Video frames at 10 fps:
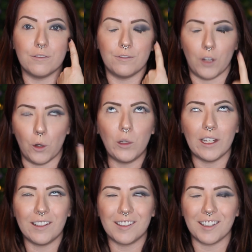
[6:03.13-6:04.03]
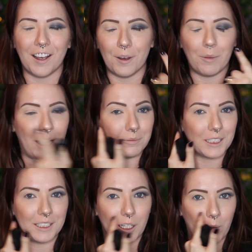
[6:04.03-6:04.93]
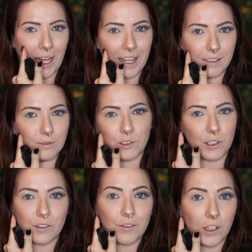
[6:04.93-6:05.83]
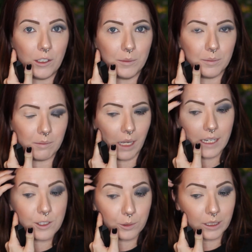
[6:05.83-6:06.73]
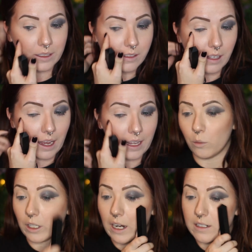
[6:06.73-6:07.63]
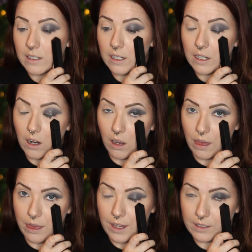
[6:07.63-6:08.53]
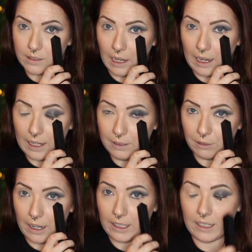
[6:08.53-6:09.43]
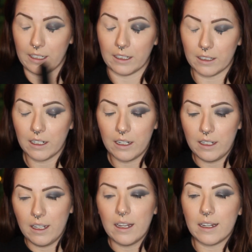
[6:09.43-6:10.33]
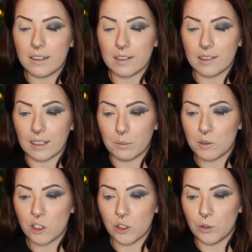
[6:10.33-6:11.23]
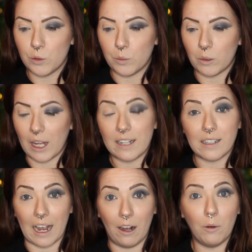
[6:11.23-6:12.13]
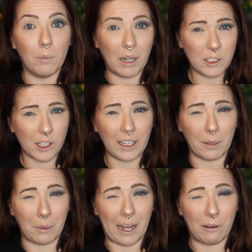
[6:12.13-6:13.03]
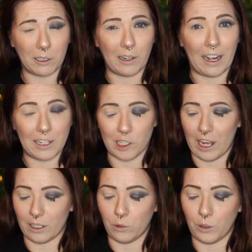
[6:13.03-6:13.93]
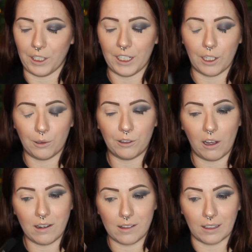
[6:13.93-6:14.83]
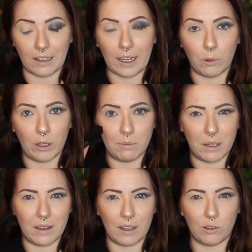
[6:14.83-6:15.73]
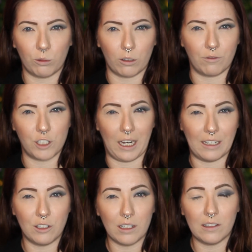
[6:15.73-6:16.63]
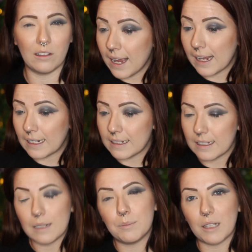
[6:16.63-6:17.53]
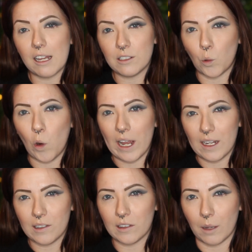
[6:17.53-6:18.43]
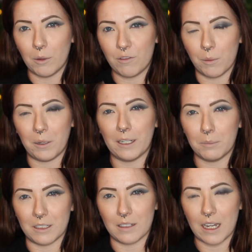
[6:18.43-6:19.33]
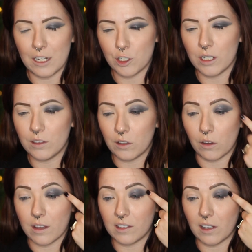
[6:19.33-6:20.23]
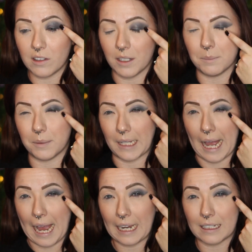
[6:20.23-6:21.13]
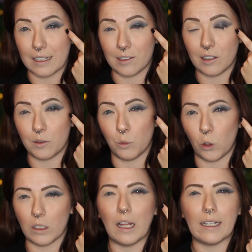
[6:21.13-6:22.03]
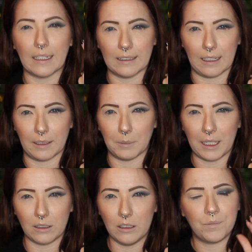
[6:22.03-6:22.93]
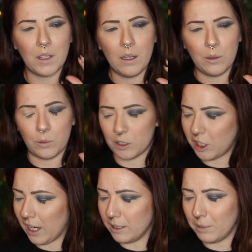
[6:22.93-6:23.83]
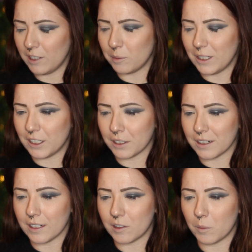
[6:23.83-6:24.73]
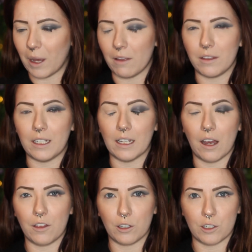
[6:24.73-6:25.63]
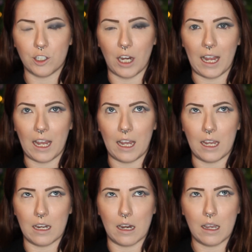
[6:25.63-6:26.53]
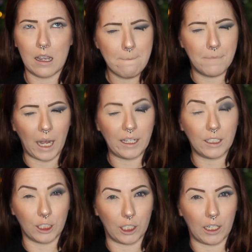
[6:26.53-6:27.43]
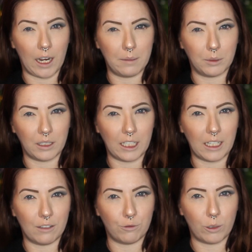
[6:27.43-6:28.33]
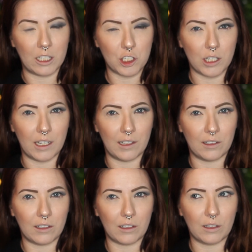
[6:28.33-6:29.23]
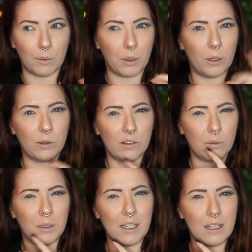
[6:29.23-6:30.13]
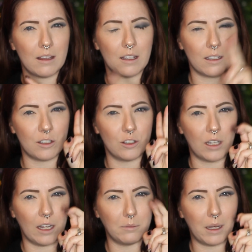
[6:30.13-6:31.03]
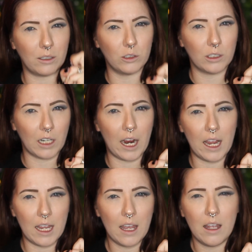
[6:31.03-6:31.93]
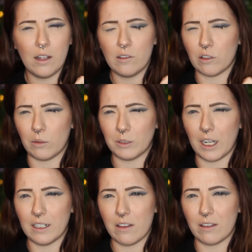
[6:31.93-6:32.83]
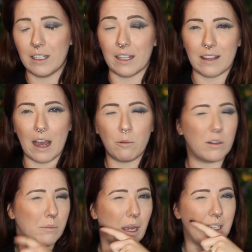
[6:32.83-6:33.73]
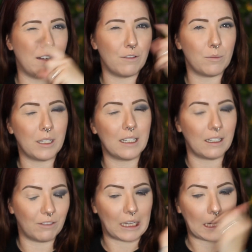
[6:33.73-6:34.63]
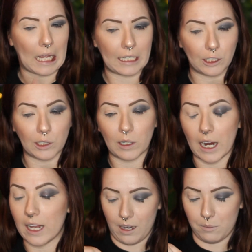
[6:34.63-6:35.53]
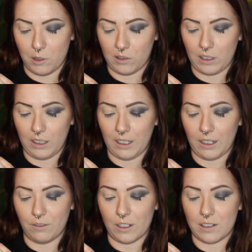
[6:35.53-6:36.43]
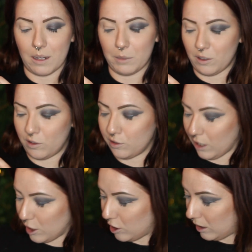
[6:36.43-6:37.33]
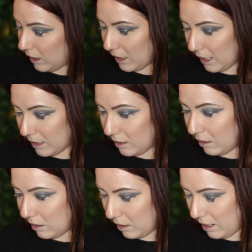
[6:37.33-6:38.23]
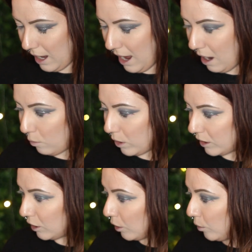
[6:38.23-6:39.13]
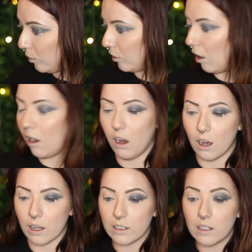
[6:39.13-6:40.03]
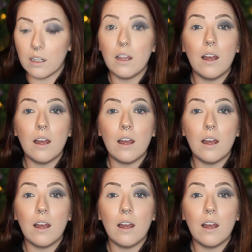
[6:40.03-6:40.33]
focus, I'm gonna go ahead and just film my doing this eye. When I did it on this eye right here, it seemed to blend out much like a powder eyeshadow would. It goes on as a liquid but then sort of changes. And it did blend away some of the pigmentation, so this isn't black, this is more like a gunmetal, which kind of makes me curious about the other shade, Biker, I believe, which is supposed to be the gunmetal gray. So I'm kind of thinking that one might even be an even lighter gray. I'm just going to give a demonstration again on how it goes on.